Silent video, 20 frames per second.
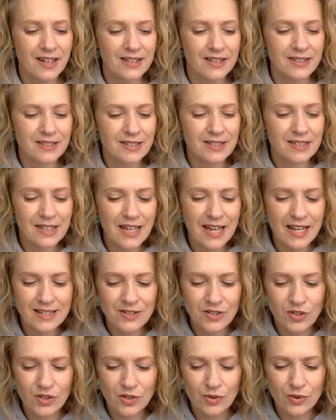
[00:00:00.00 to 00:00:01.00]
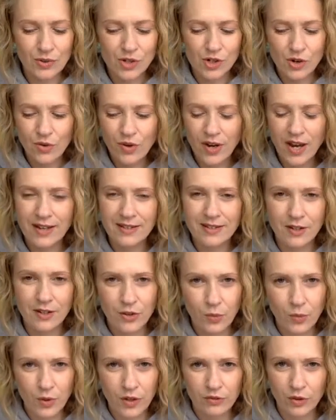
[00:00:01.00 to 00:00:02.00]
just again, to showcase all
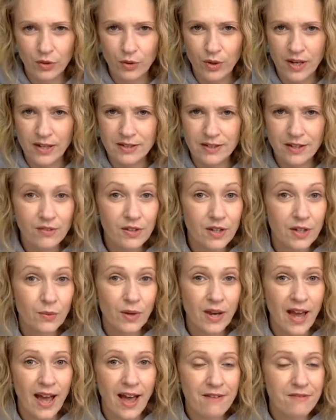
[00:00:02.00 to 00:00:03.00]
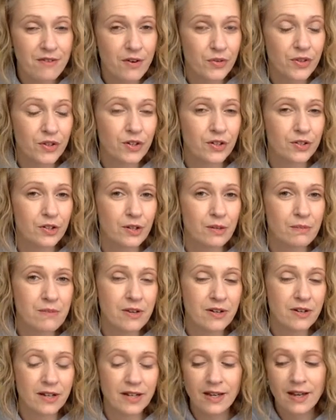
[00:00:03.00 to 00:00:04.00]
the wonderful creativity we have out there in the
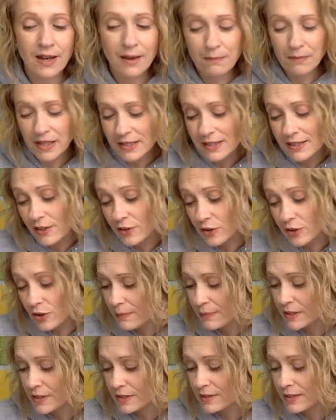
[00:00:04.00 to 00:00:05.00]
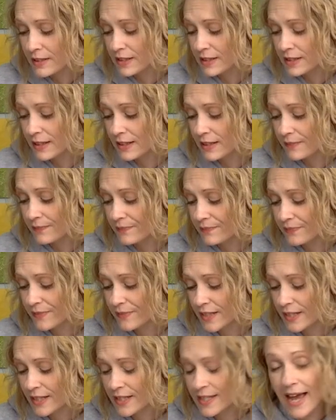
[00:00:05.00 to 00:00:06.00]
community. But it's another opportunity to
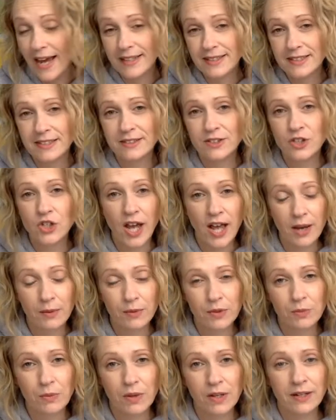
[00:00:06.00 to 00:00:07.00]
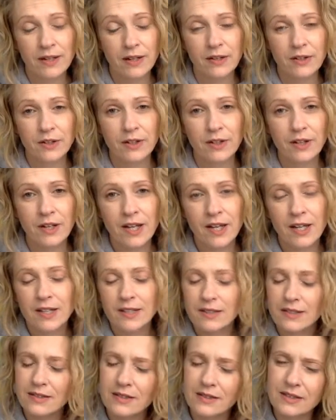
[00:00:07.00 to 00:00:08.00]
connect and chat with one another,
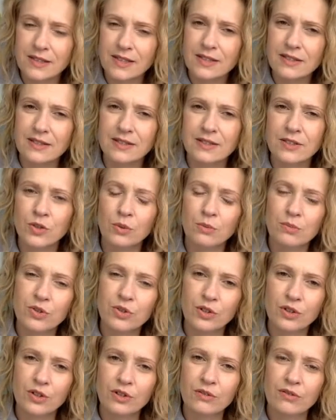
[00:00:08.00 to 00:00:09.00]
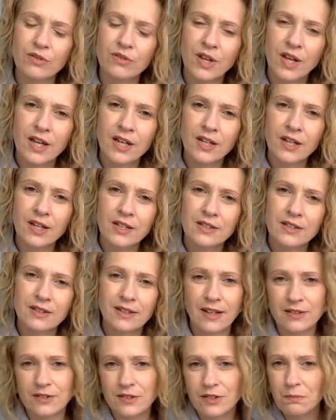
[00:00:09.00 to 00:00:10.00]
just to listen, to observe, to
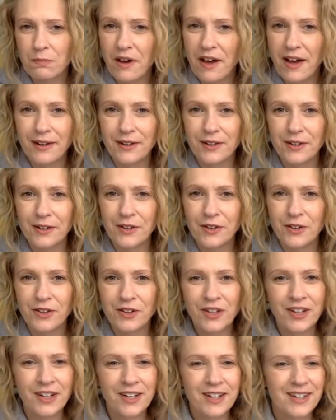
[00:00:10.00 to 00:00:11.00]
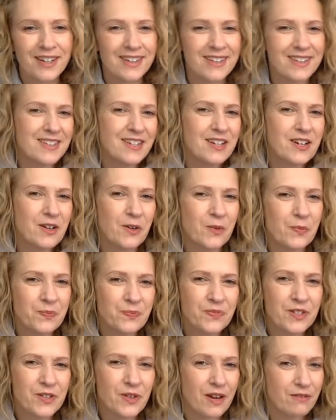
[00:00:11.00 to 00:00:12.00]
get inspired, you know.
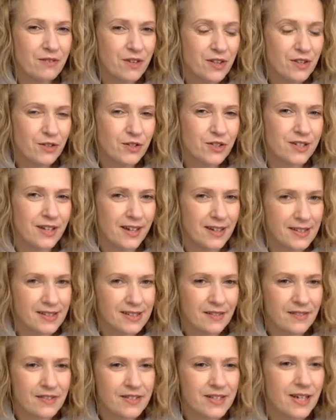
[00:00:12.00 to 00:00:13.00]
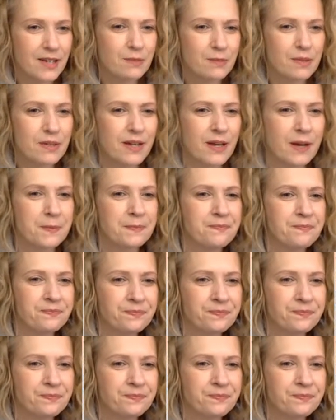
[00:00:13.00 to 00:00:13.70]
So every Thursday, seven to eight p m